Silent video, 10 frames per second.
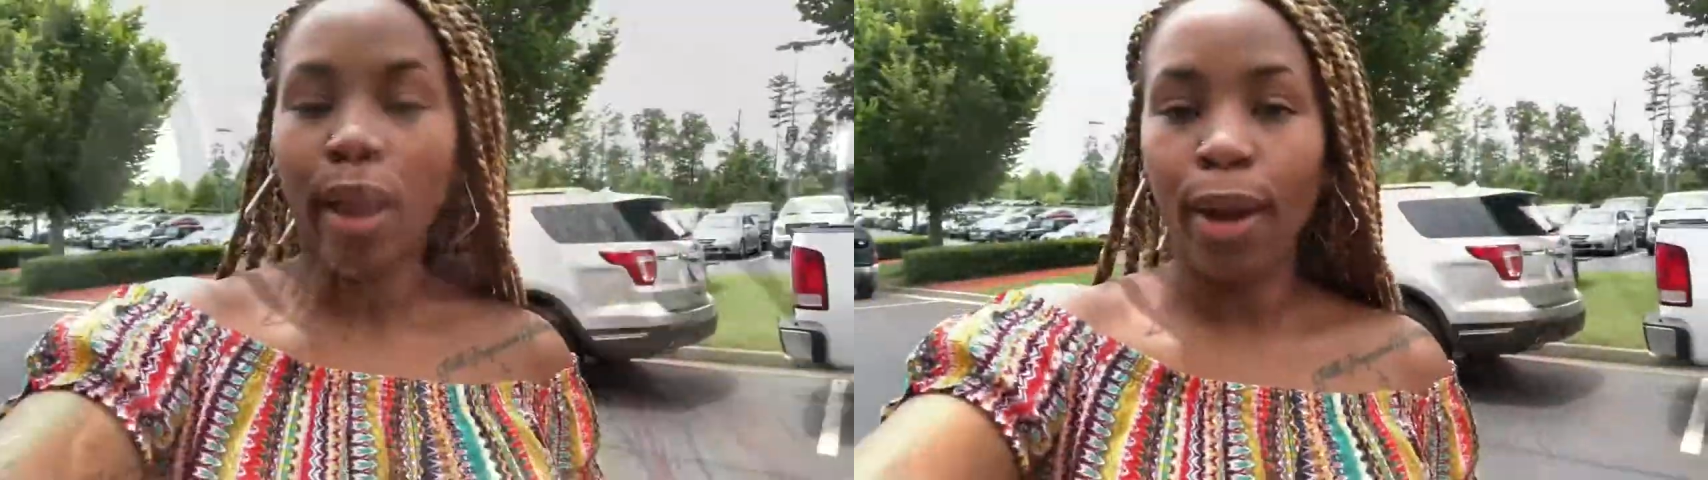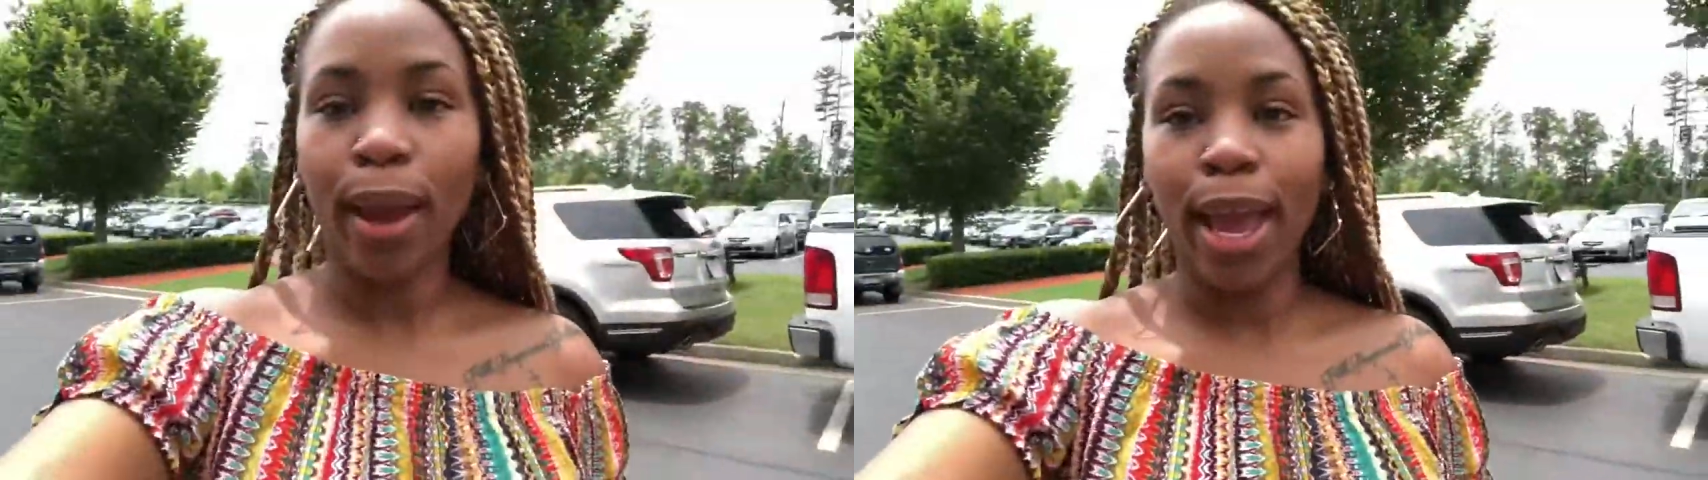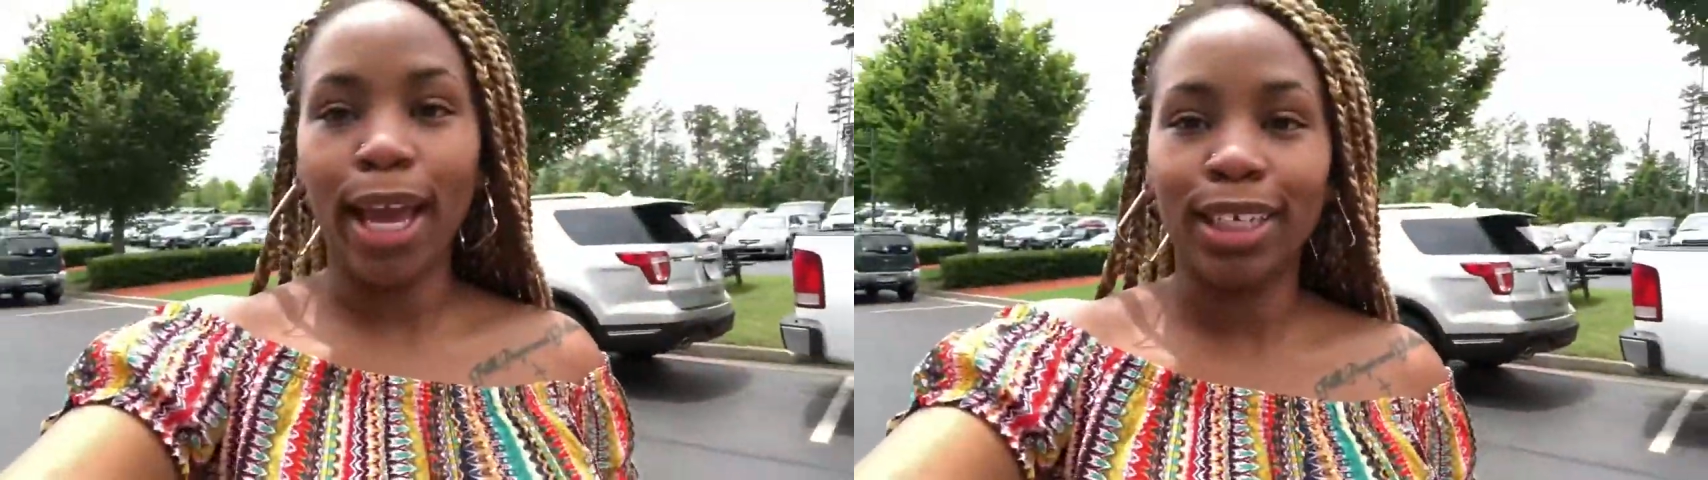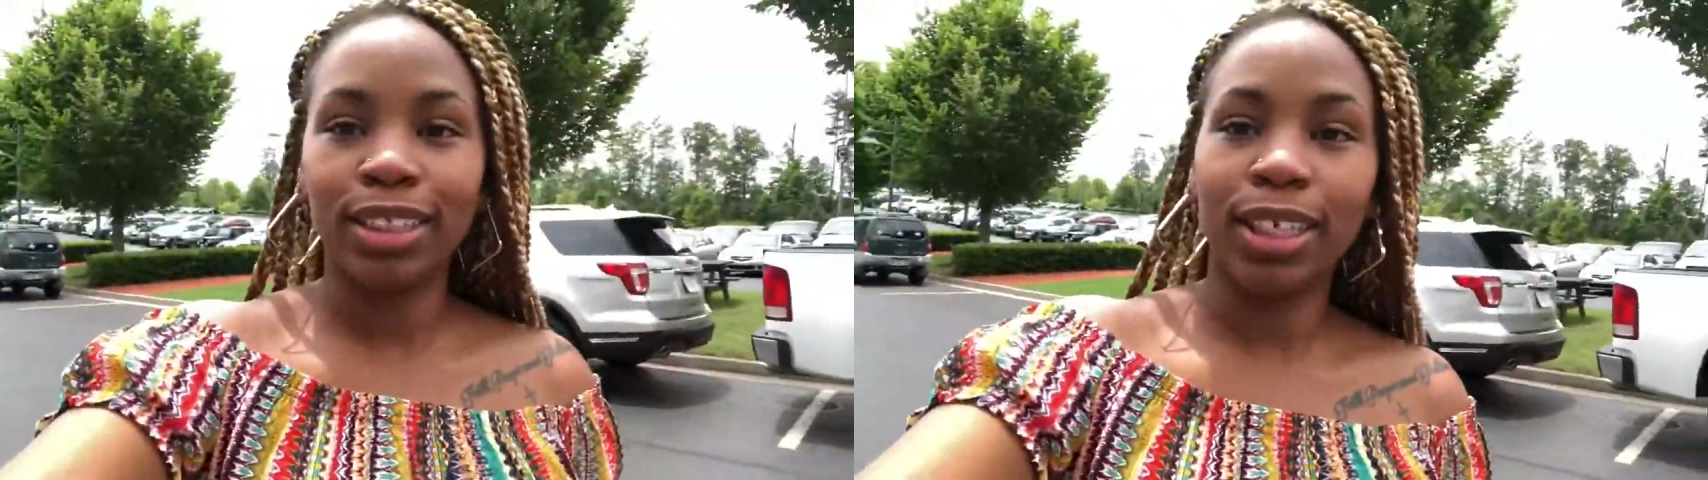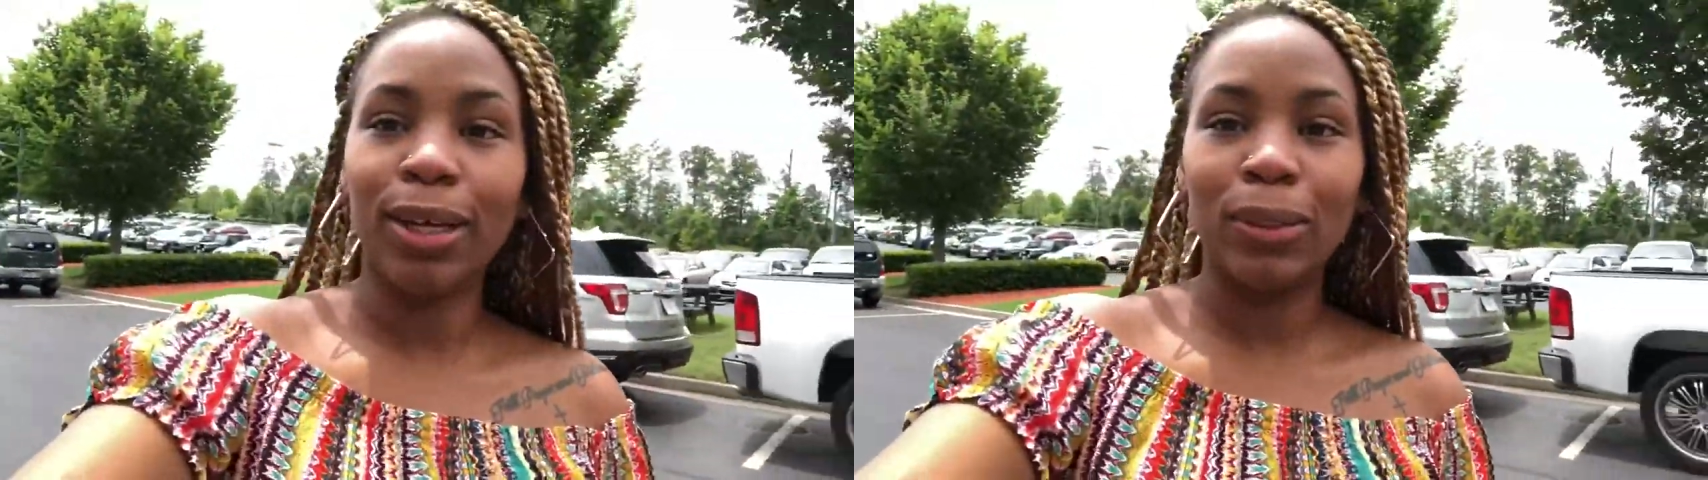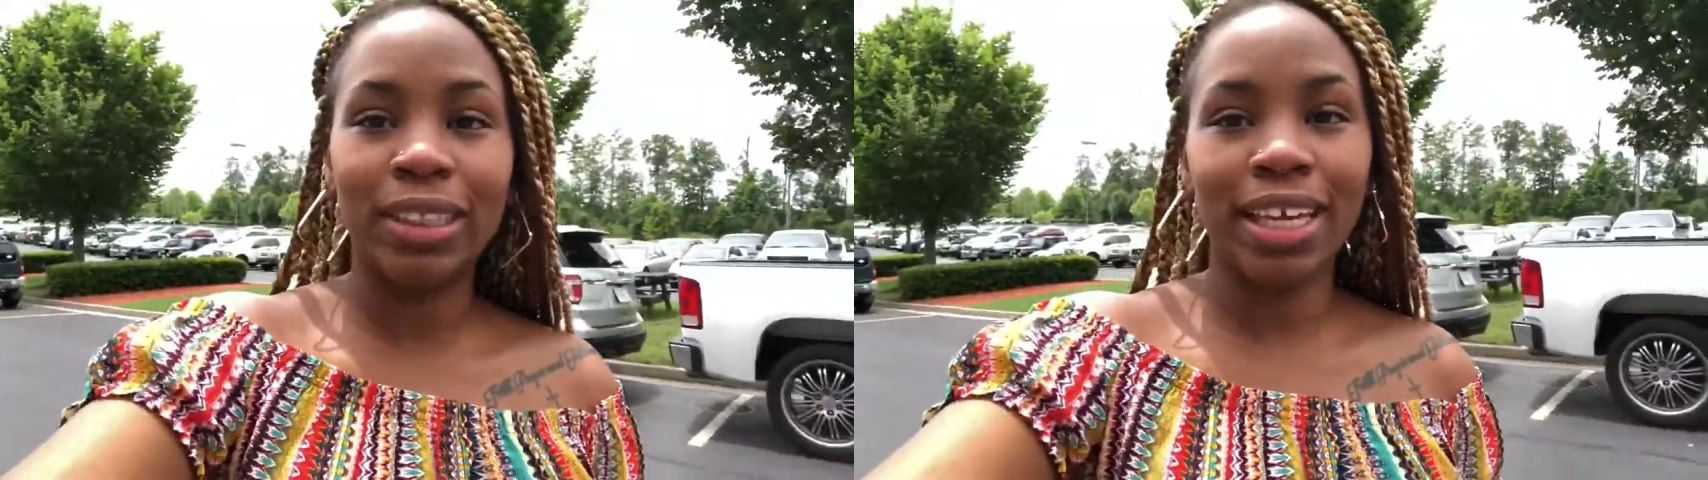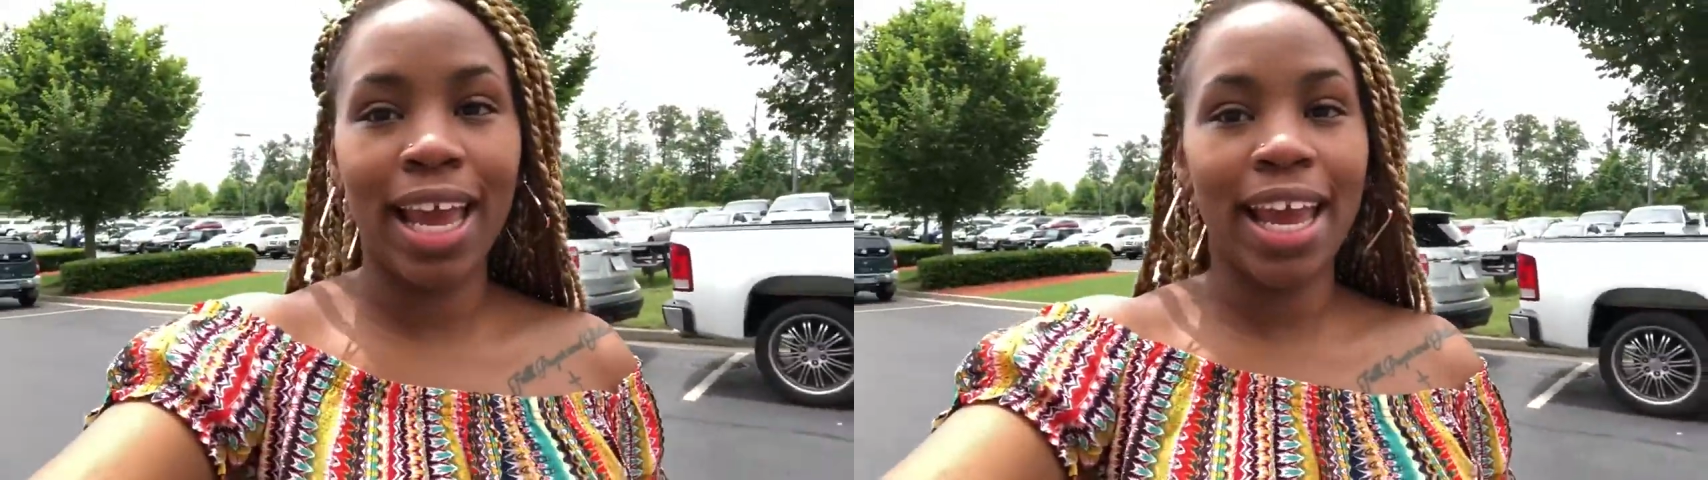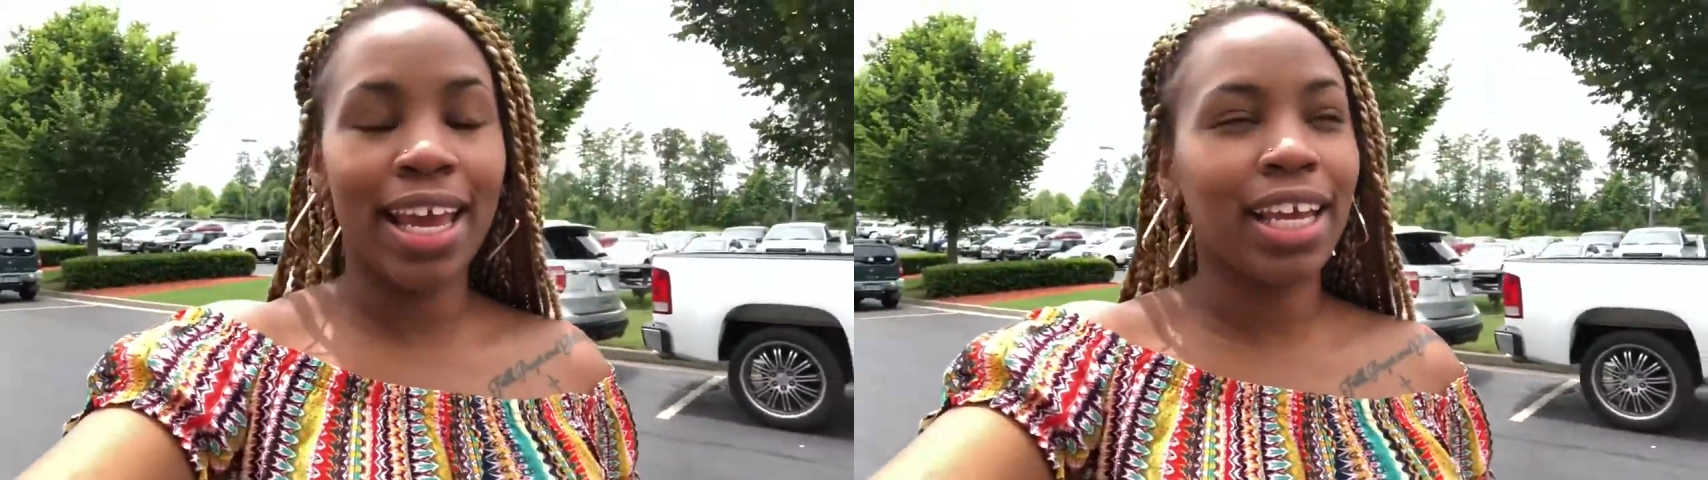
Okay, so today